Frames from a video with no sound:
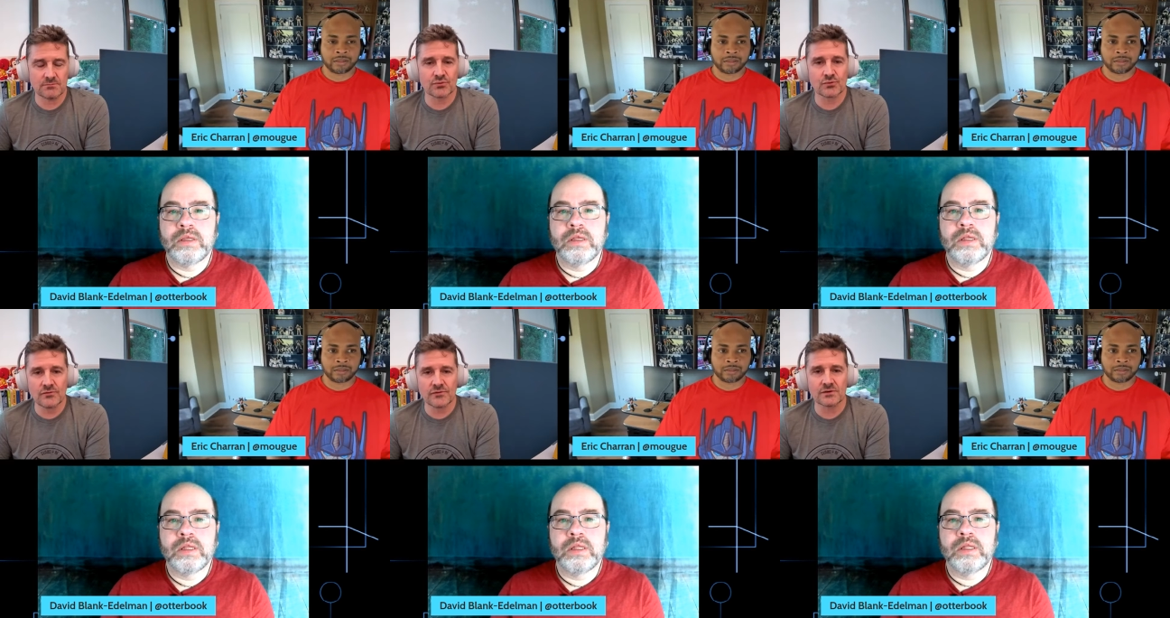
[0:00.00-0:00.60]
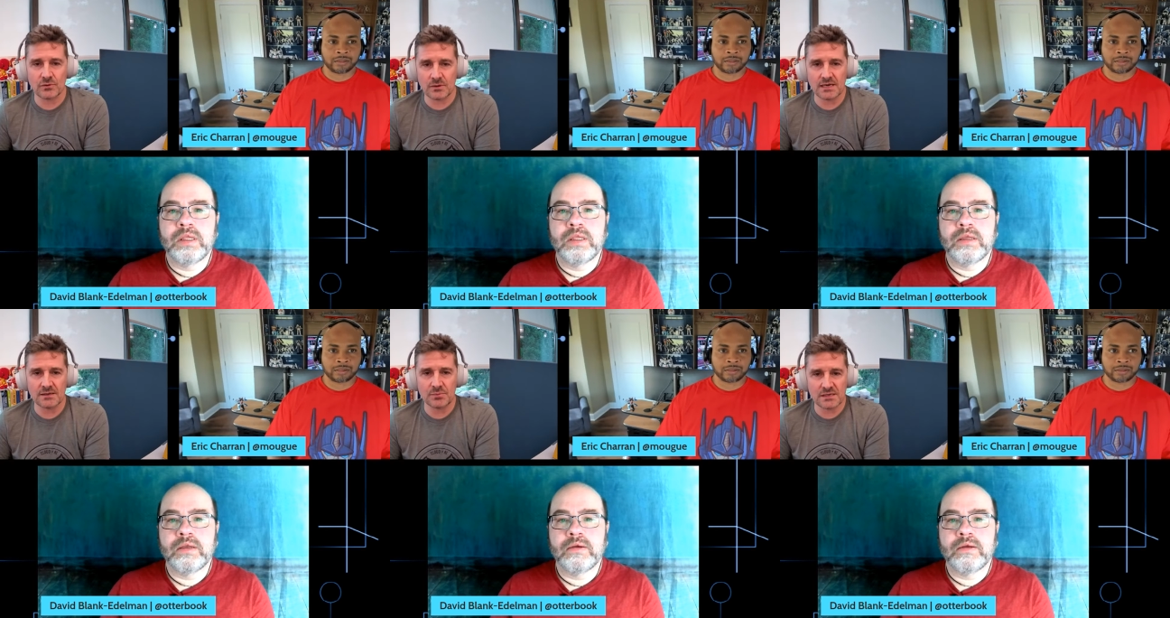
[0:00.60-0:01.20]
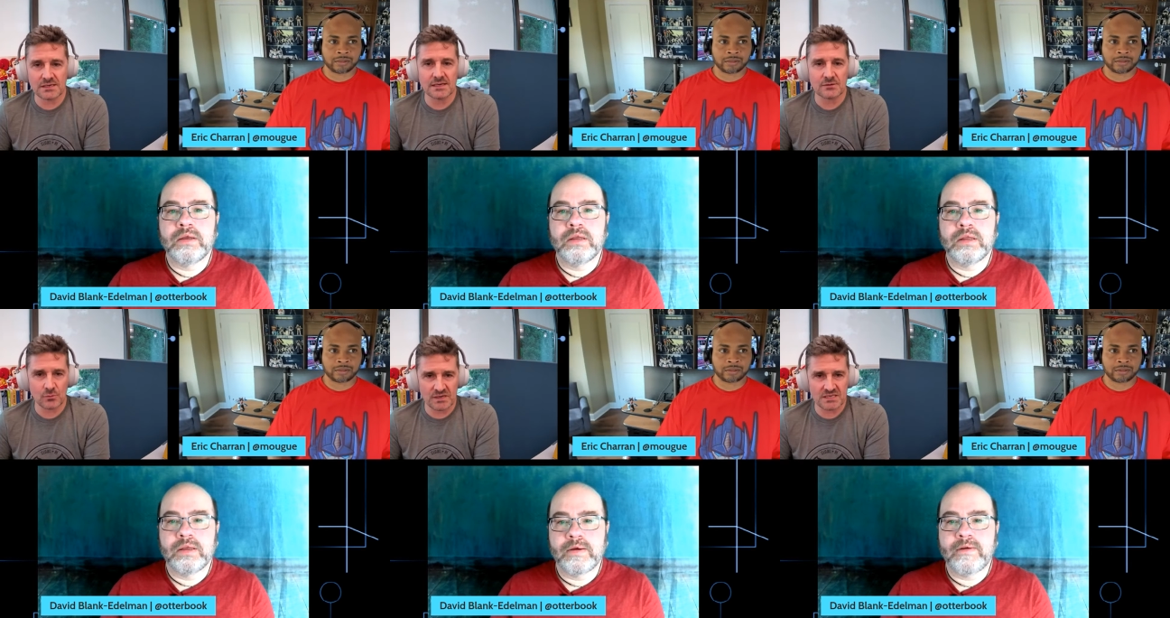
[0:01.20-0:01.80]
Speaker 1: improve in
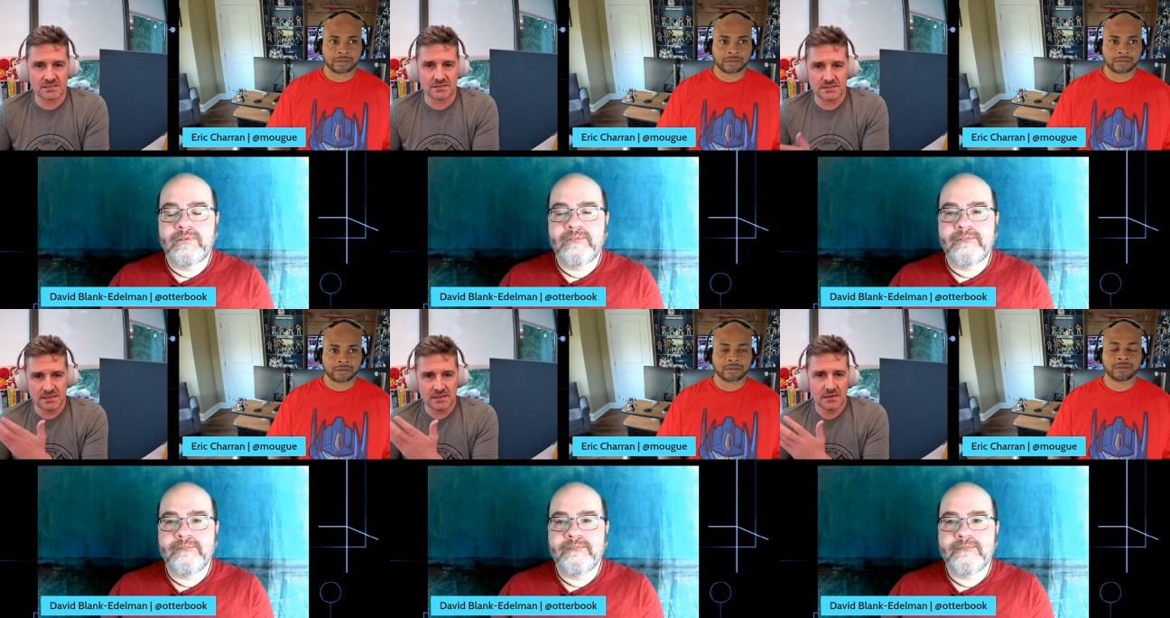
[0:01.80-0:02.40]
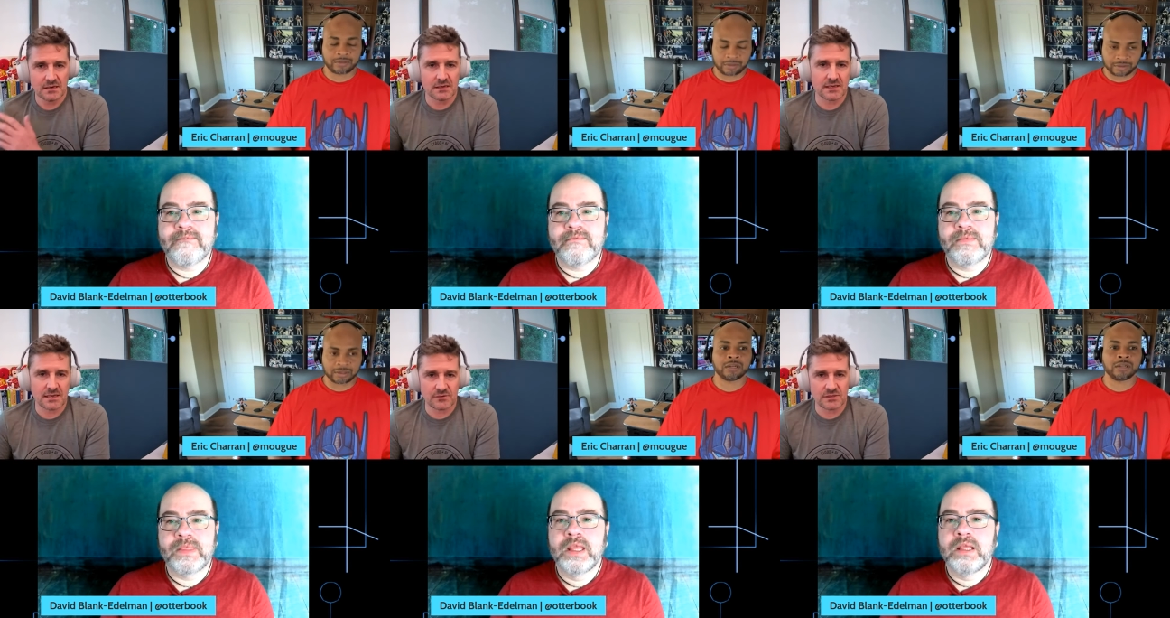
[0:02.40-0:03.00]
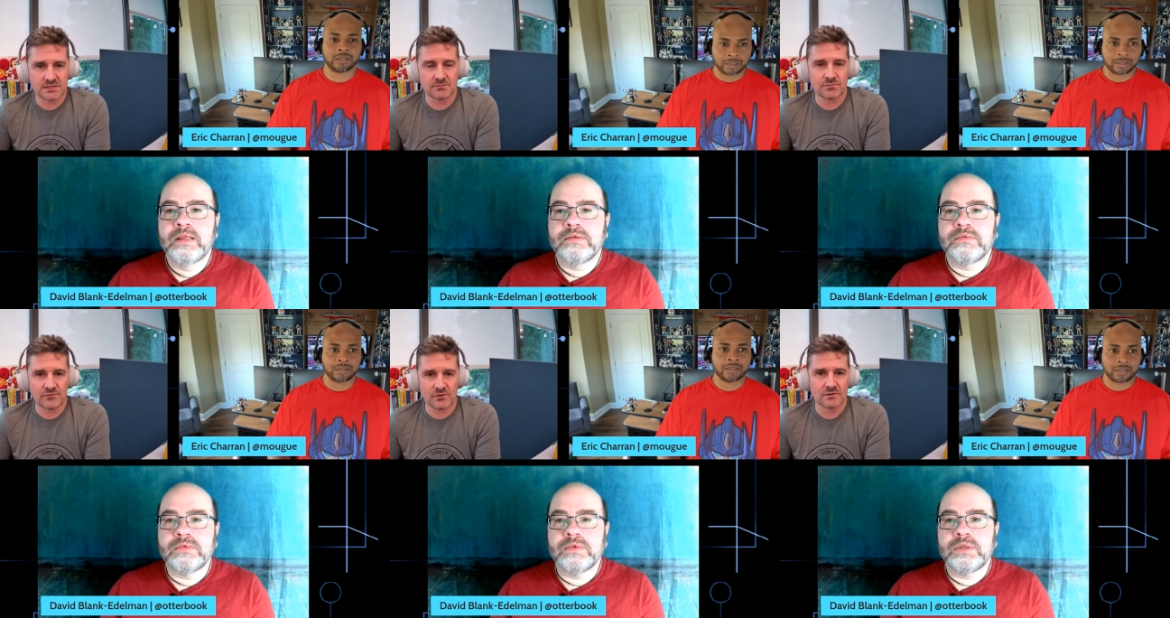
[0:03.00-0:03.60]
reliability and robustness, like Eric
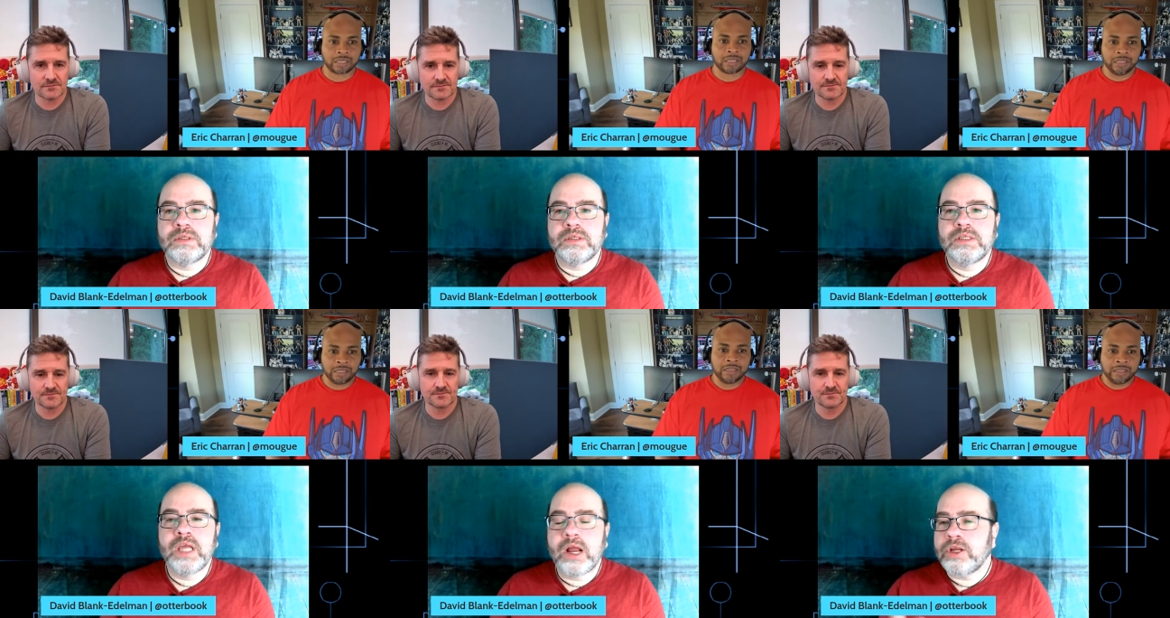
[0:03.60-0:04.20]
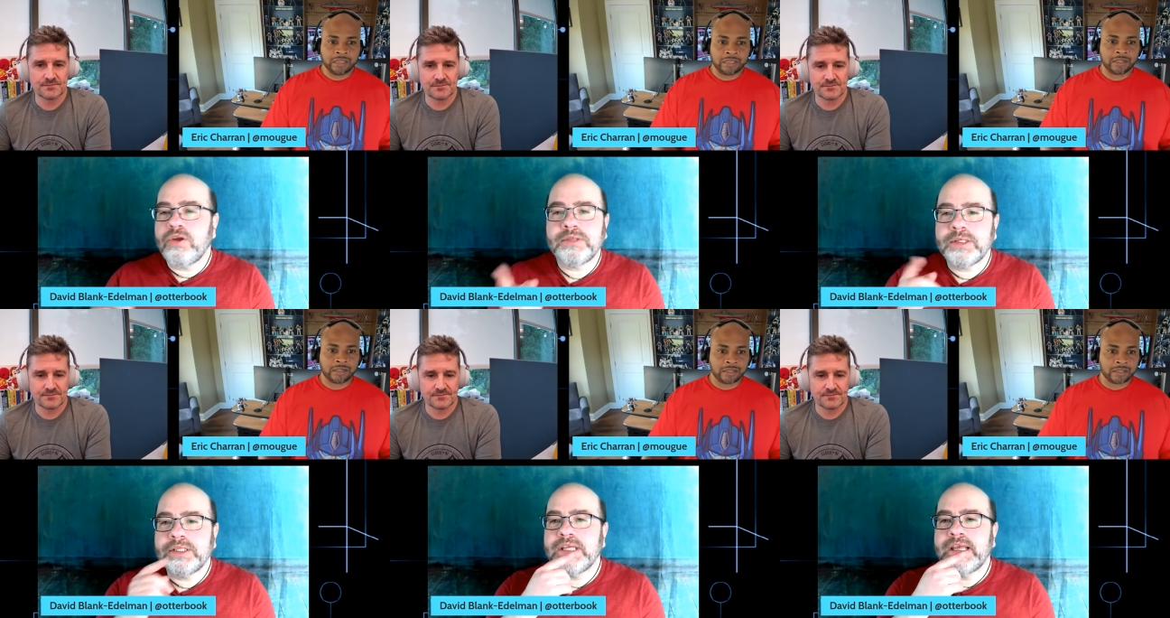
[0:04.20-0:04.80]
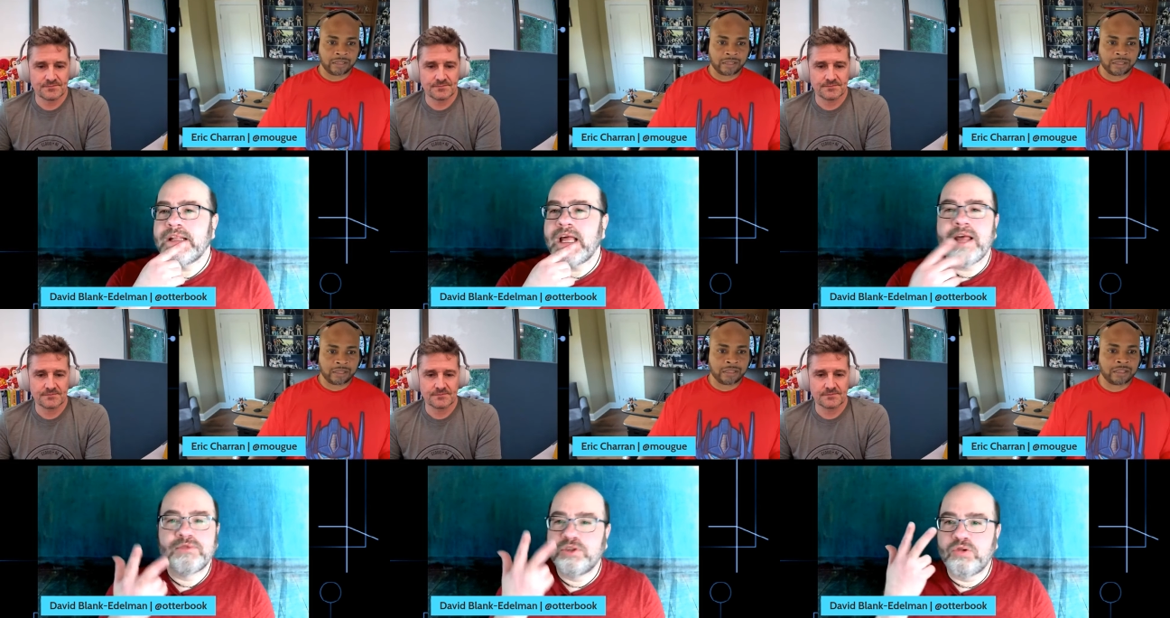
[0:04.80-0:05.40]
said before.
Speaker 2: Yeah, Eric, you have something to say, and then I
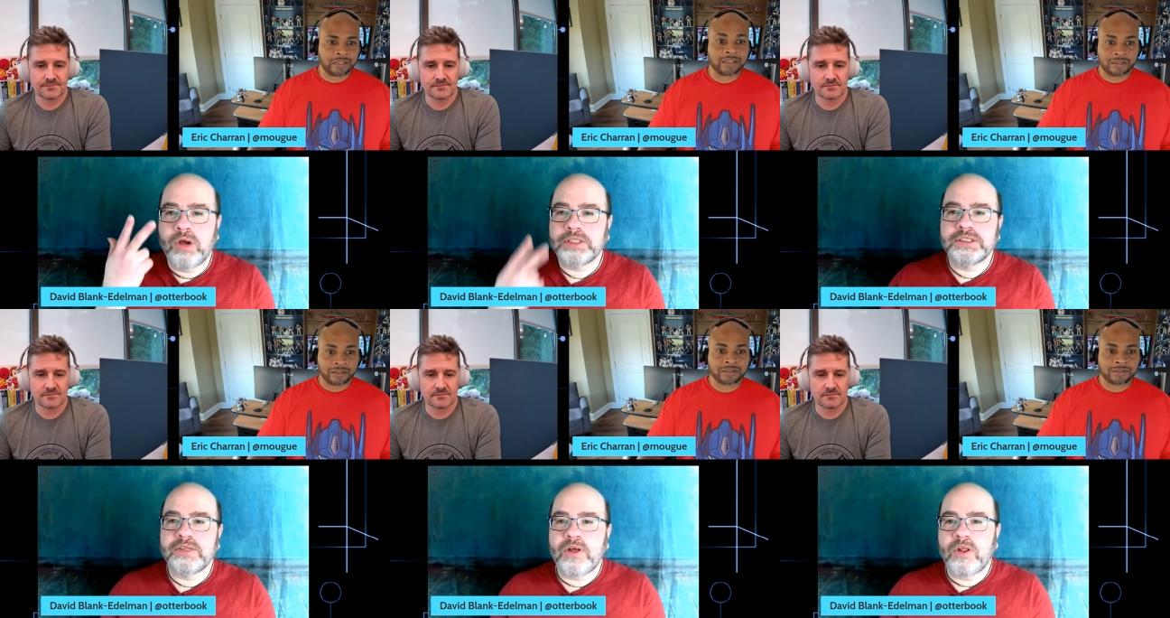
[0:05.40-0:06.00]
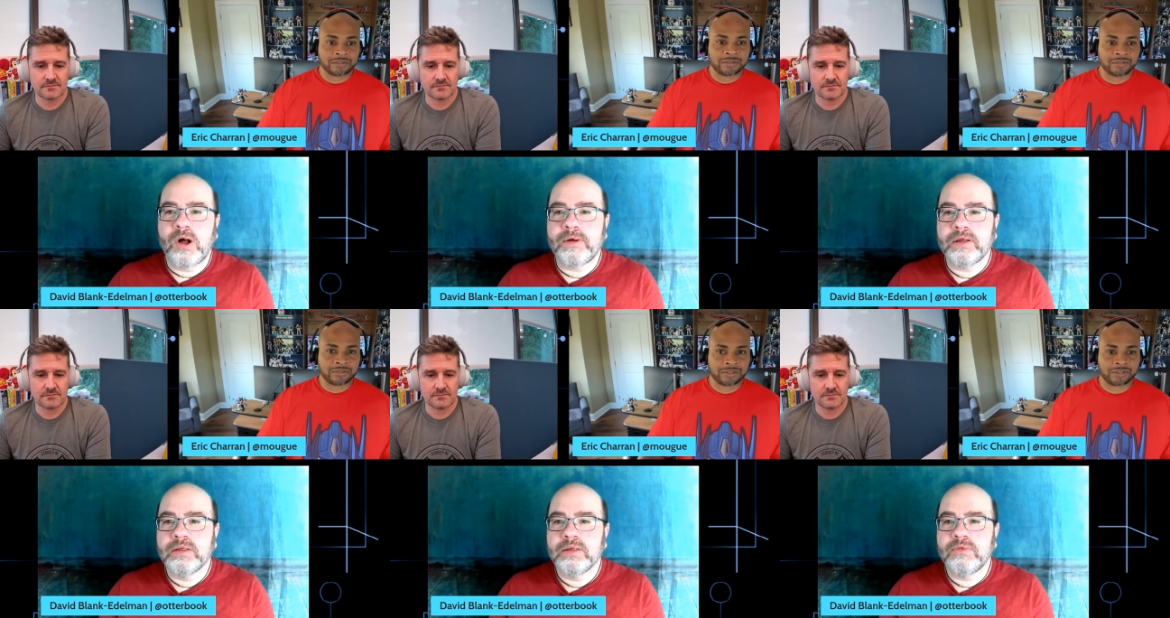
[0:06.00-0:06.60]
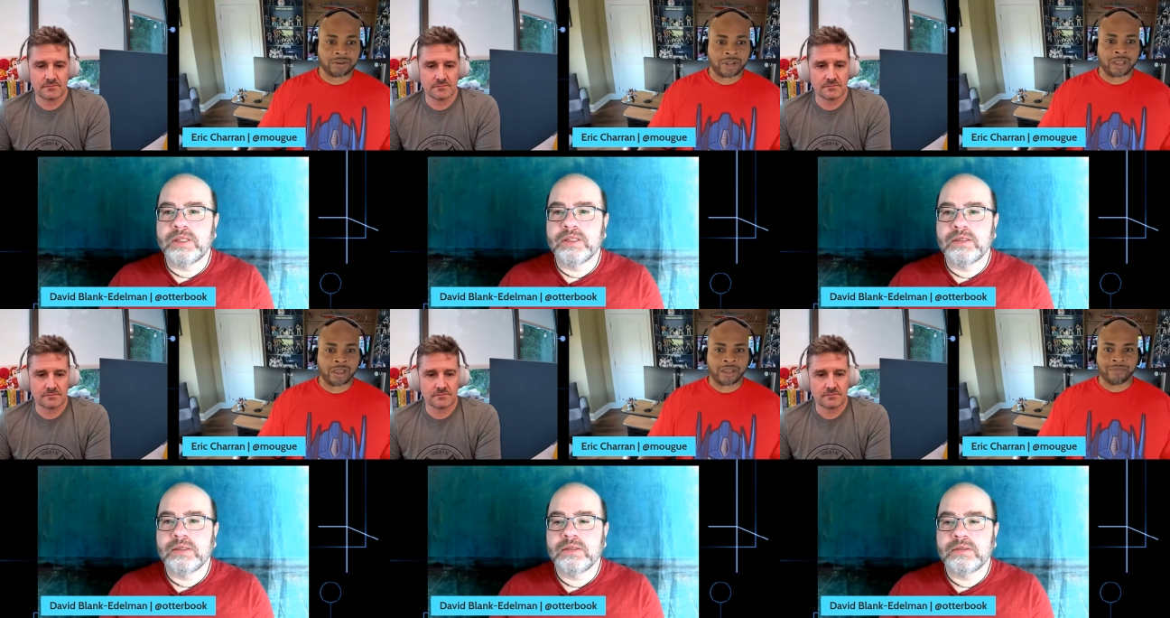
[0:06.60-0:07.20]
have two questions to follow up.
Speaker 3: Sure,
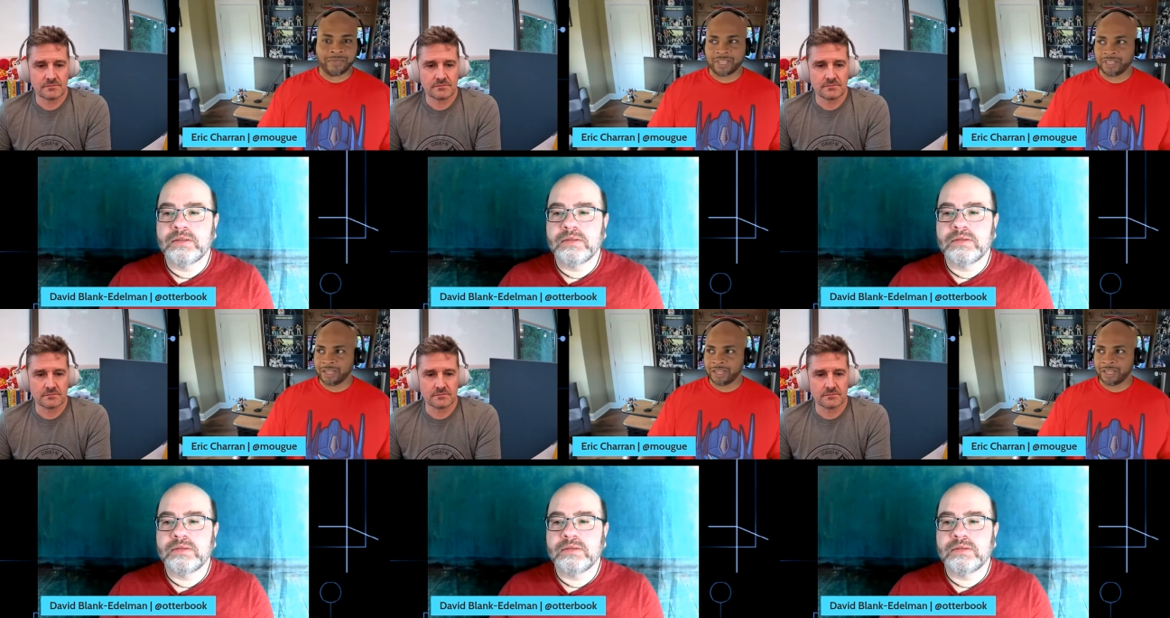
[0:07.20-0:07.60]
I, I, would